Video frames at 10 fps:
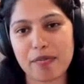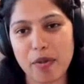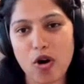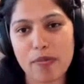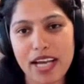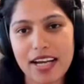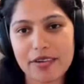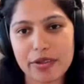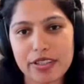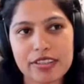from Power
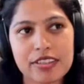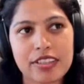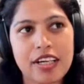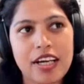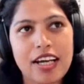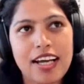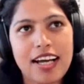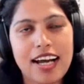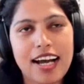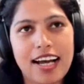BI world,
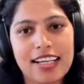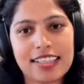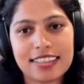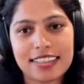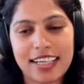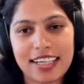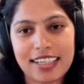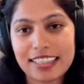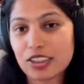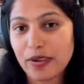and
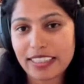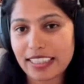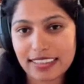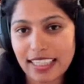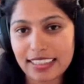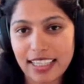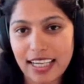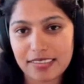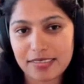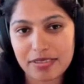it's quite
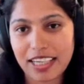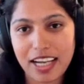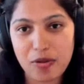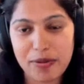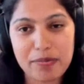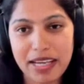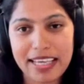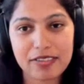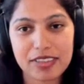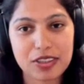exciting. I've been
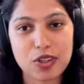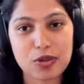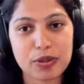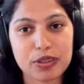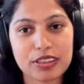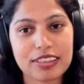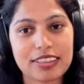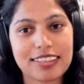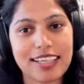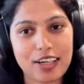playing with
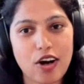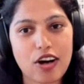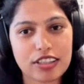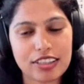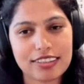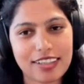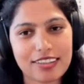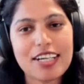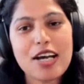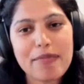notebooks a lot.
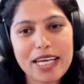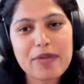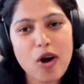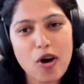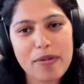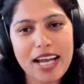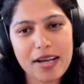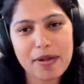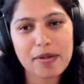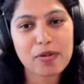So many Power
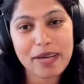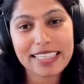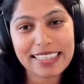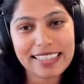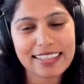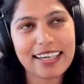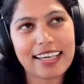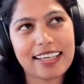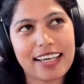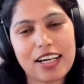BI people may think
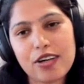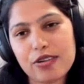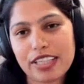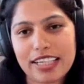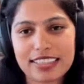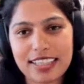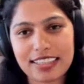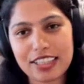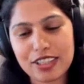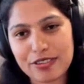like, oh, there is
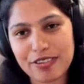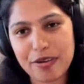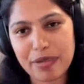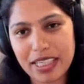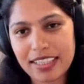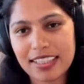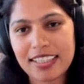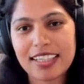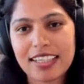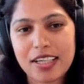nothing new for me,